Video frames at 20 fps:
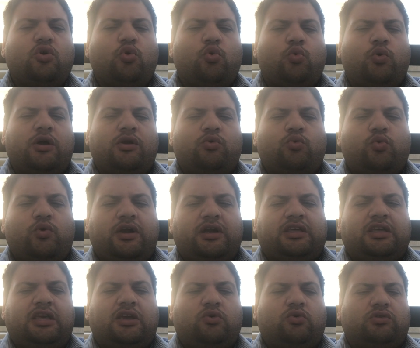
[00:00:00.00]
when
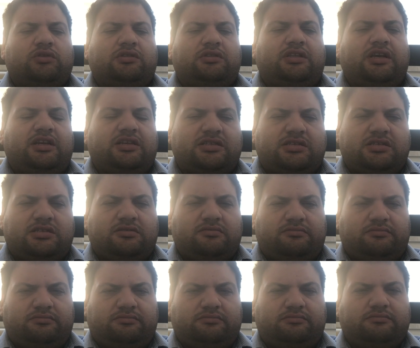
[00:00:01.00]
working on deals.